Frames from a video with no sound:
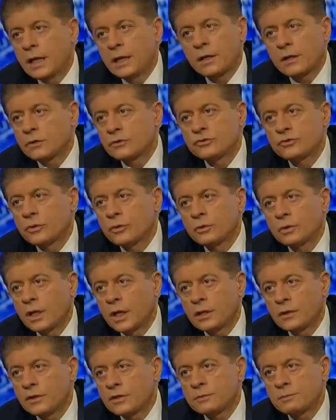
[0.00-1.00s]
out of control
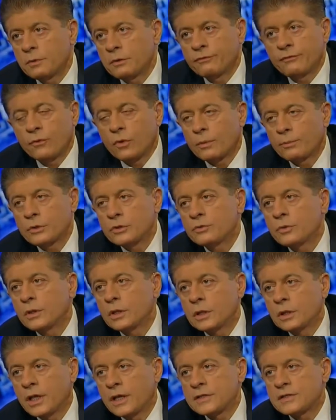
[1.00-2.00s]
like this before, between
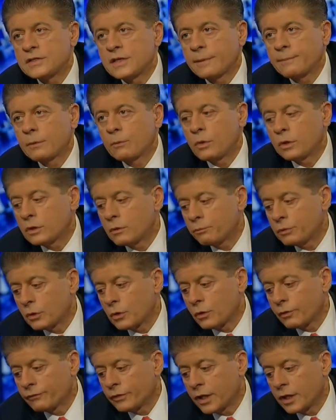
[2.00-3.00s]
the last segment with the
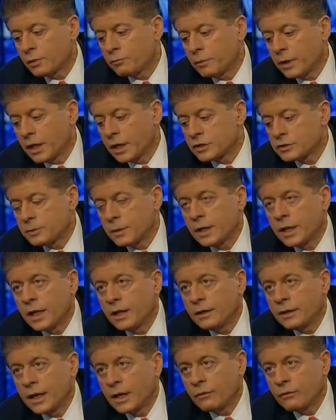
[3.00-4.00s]
Bureau of Land Management
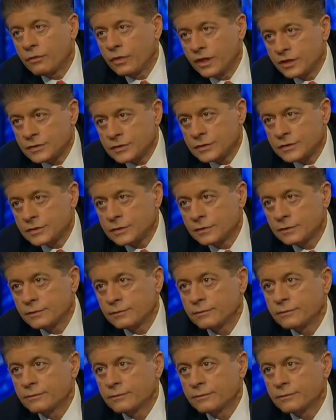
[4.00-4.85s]
and now this.